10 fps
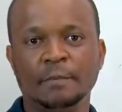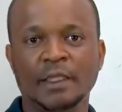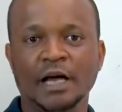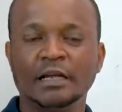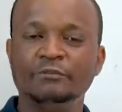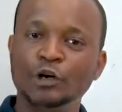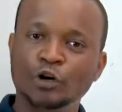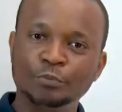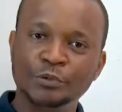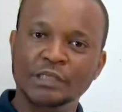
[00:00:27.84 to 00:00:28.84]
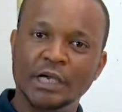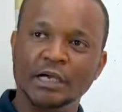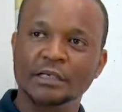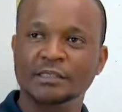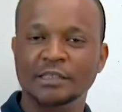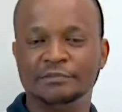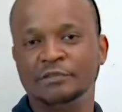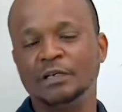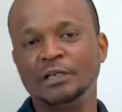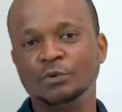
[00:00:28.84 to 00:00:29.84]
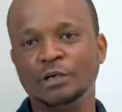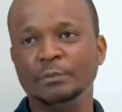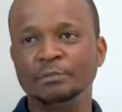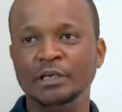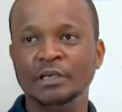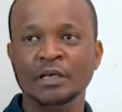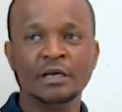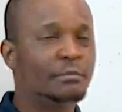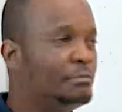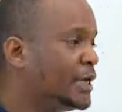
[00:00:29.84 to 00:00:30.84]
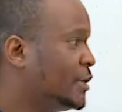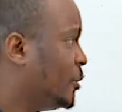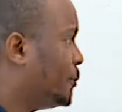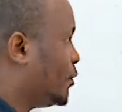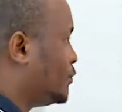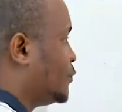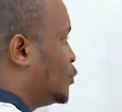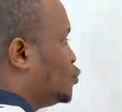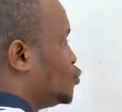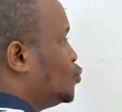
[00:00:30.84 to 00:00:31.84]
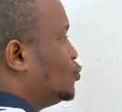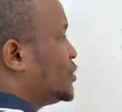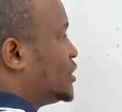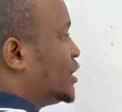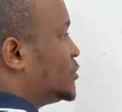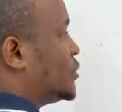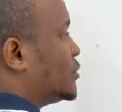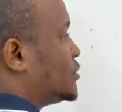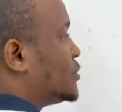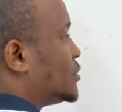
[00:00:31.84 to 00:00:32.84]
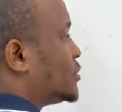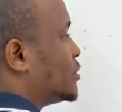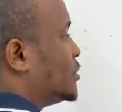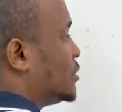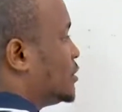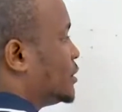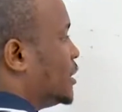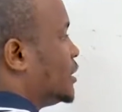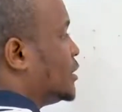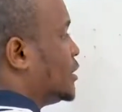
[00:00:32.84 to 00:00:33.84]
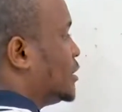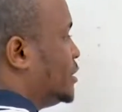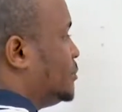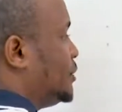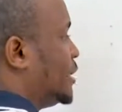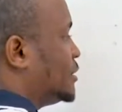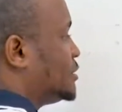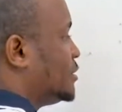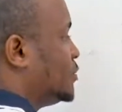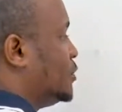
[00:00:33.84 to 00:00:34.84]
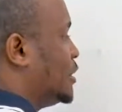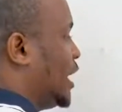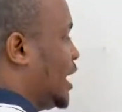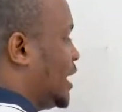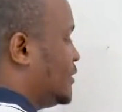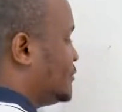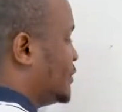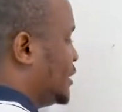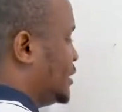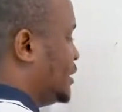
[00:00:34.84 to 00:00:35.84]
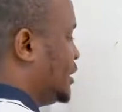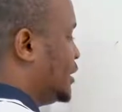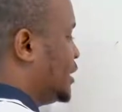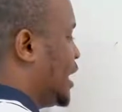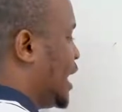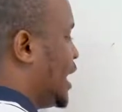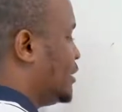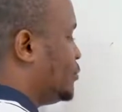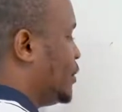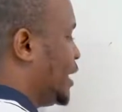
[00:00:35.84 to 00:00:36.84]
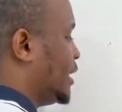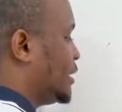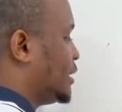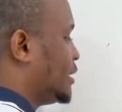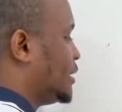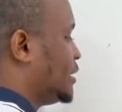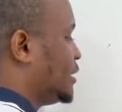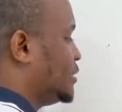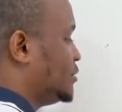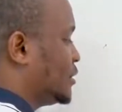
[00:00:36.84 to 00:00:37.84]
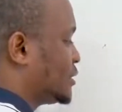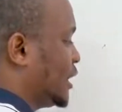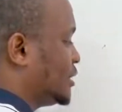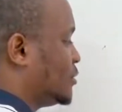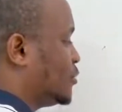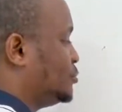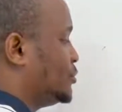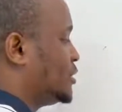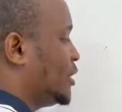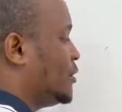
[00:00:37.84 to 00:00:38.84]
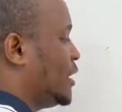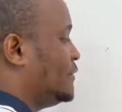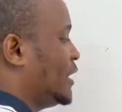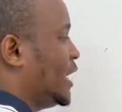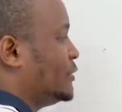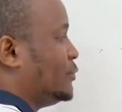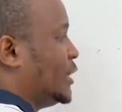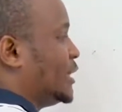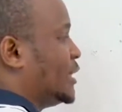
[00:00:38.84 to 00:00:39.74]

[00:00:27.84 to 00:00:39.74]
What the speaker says: And every computer definitely will be made up of two sections, okay? The PLC will have the hardware, just like the computer will have the hardware,